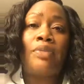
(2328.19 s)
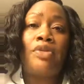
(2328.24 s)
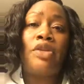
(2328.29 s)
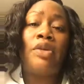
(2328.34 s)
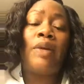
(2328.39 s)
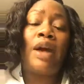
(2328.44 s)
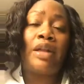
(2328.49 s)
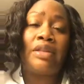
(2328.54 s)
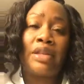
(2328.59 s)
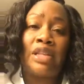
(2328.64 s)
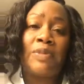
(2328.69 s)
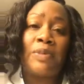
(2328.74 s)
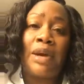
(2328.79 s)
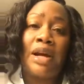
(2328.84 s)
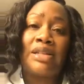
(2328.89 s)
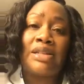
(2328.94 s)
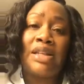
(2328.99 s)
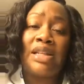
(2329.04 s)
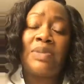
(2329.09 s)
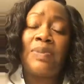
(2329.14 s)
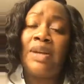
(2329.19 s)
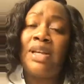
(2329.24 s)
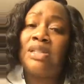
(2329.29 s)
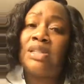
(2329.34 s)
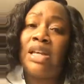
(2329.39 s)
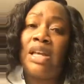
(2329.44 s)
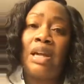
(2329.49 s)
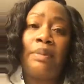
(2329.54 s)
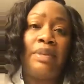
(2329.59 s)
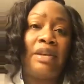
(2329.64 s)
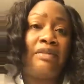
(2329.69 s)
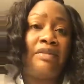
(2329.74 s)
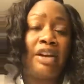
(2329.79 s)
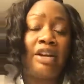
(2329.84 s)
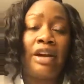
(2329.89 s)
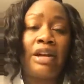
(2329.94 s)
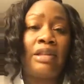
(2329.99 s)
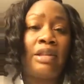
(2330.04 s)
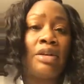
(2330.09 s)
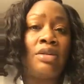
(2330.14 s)
throughout this process, because it can be
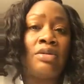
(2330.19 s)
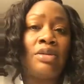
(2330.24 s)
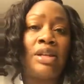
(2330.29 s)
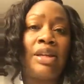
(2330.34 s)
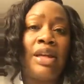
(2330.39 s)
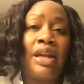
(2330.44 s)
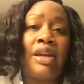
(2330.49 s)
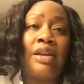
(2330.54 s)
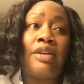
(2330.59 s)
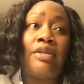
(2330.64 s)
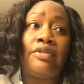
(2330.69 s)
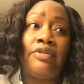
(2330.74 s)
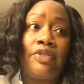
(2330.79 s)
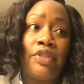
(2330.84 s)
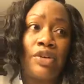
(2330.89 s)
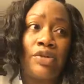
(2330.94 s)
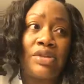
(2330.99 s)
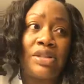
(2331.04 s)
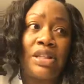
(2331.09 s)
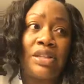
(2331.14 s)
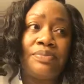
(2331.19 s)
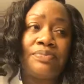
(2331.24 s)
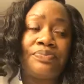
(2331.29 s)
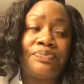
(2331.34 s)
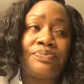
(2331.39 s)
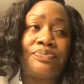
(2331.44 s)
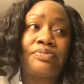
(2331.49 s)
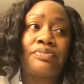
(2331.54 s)
very lonely and confusing.